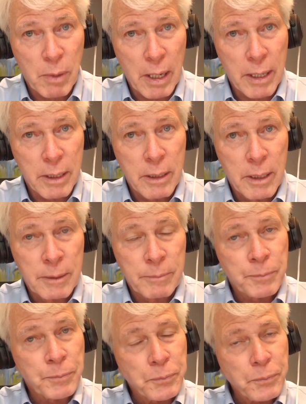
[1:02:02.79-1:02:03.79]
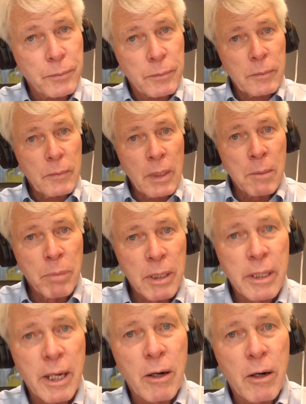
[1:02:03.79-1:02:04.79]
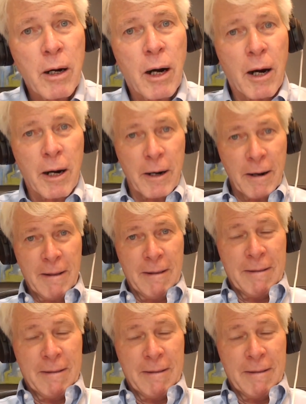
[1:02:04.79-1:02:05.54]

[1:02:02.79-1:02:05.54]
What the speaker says: by it. But there are